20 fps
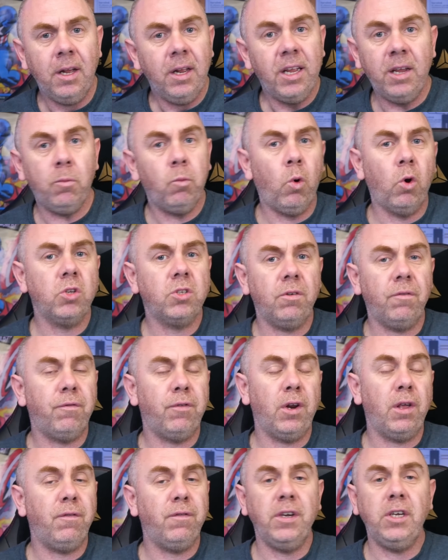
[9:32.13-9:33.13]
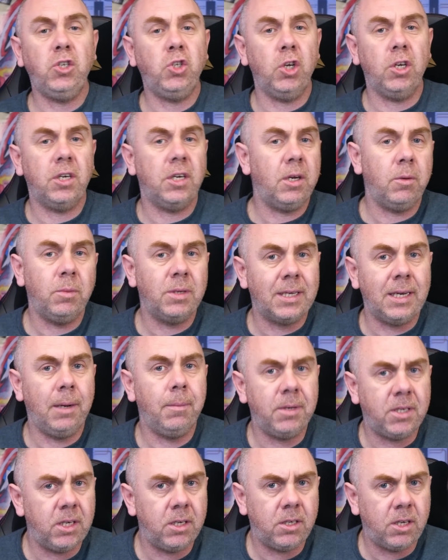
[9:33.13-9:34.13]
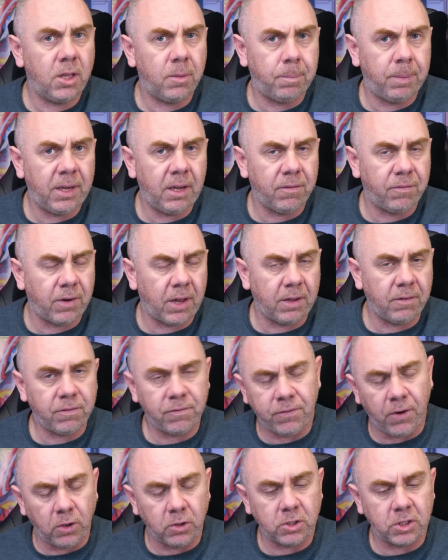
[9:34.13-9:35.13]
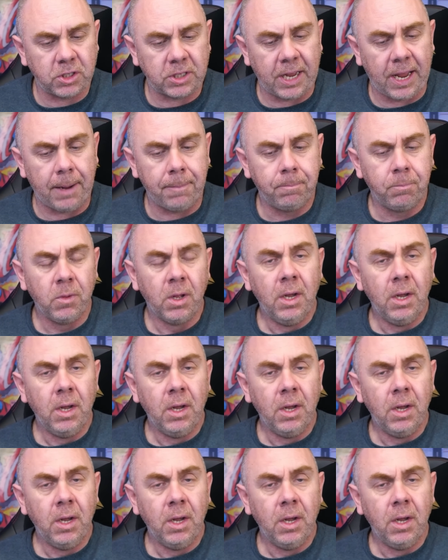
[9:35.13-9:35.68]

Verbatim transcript: it wasn't fully featured and it was limited to the Betaflight font set.